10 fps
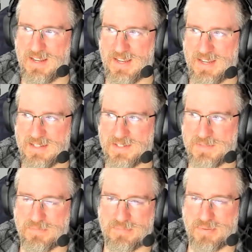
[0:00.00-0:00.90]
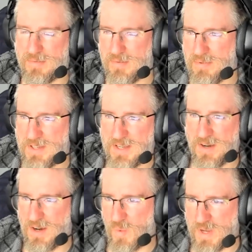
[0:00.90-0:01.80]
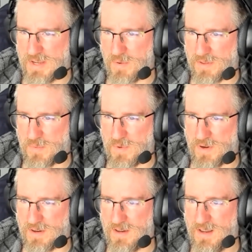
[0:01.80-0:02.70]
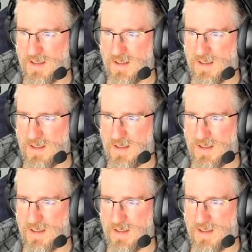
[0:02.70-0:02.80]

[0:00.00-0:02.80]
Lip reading: is probably a week worth of work,